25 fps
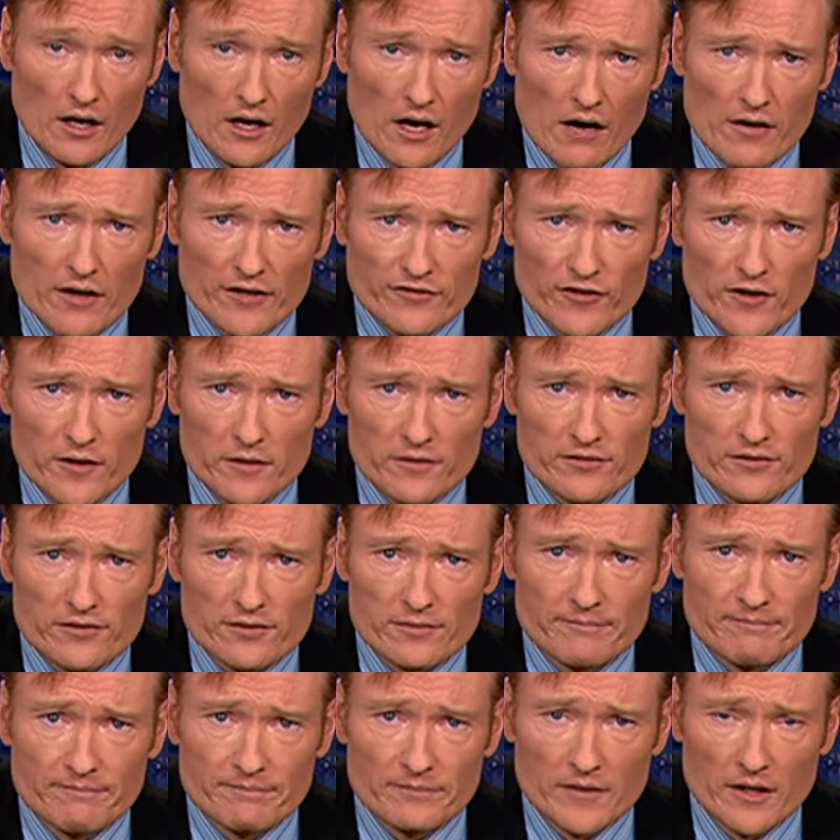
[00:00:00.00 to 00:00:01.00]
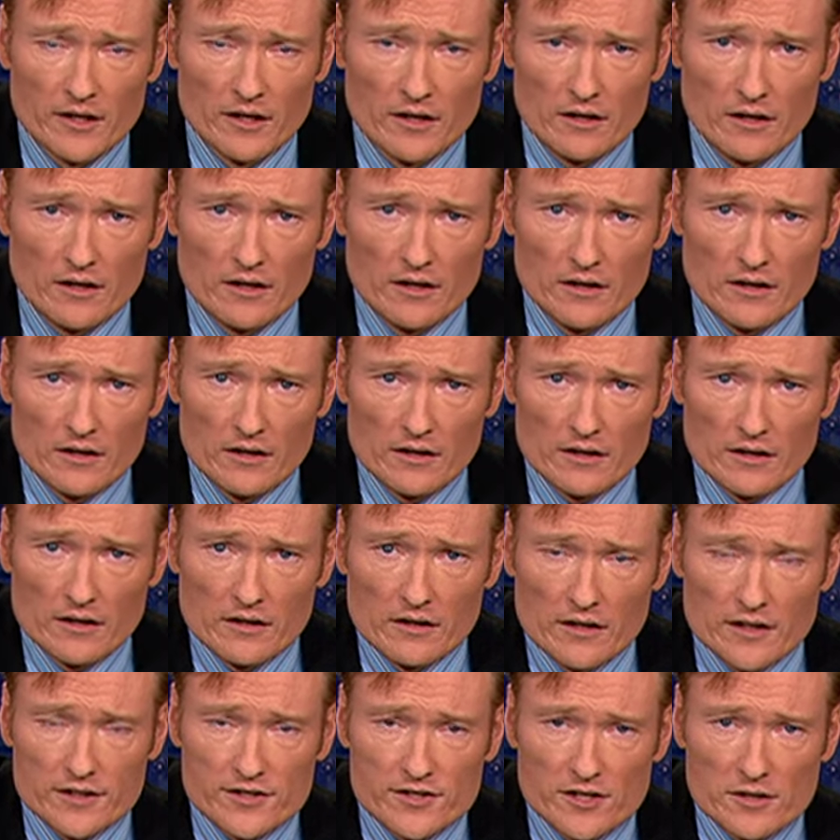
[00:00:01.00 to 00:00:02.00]
All right, folks.
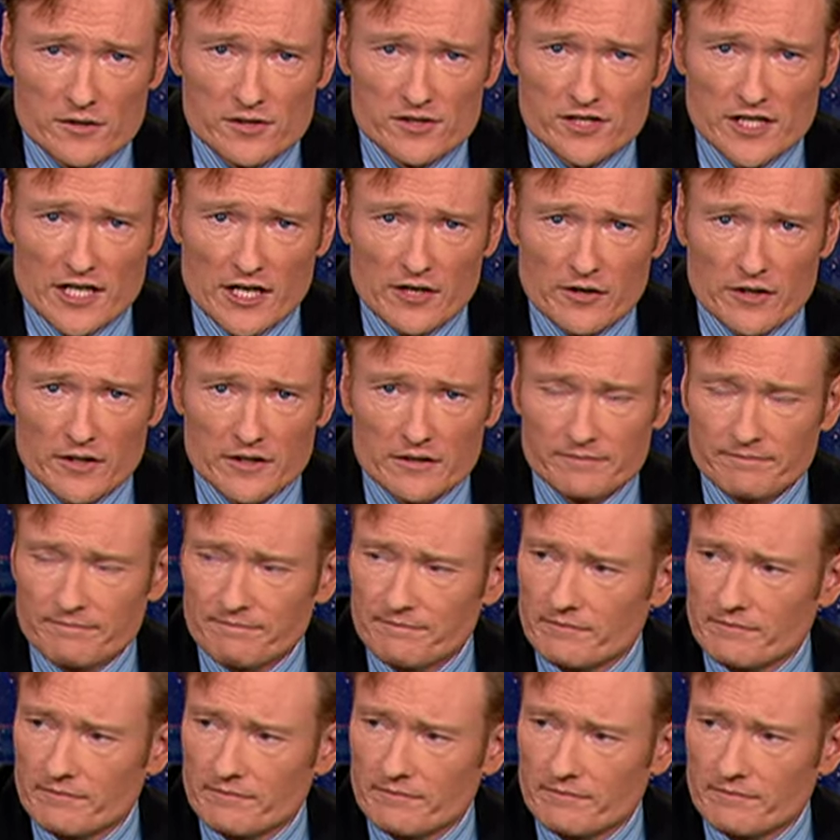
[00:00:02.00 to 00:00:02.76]
It's no secret.